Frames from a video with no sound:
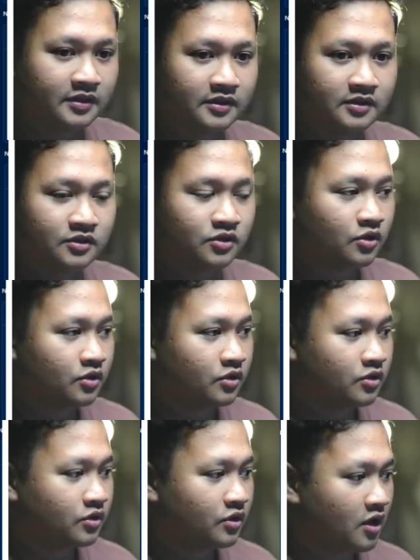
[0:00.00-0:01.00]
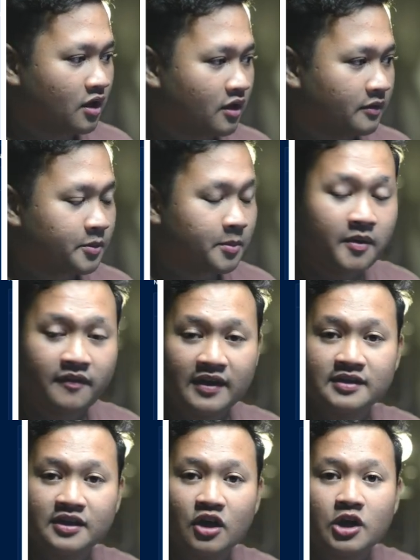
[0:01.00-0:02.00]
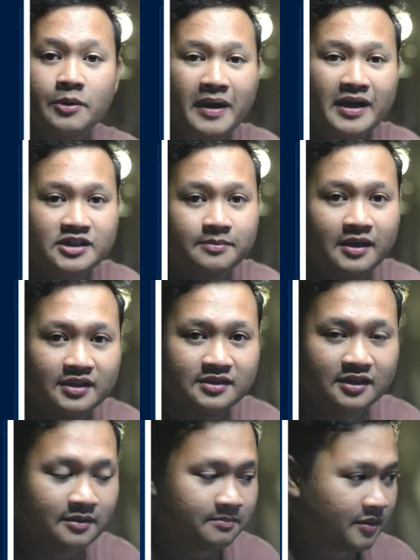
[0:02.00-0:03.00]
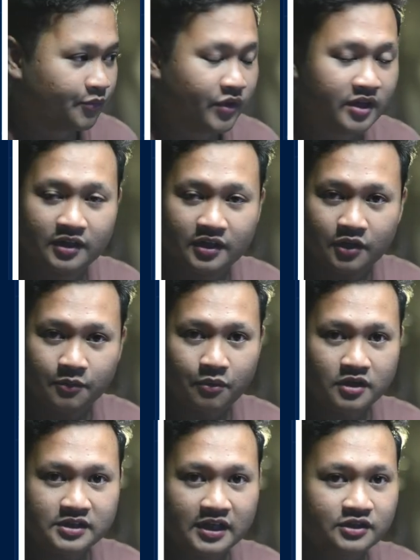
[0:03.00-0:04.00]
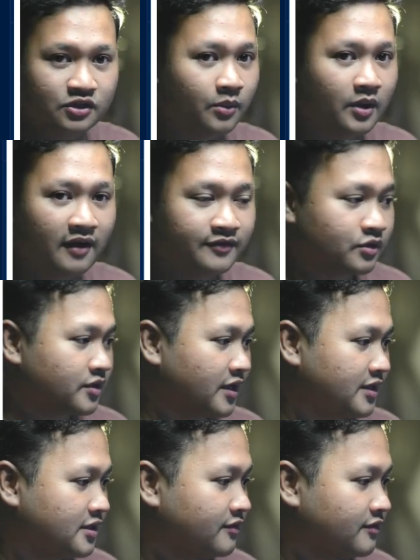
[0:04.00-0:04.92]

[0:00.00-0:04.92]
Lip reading: to prevent the incompatibility between projects, so we have to create the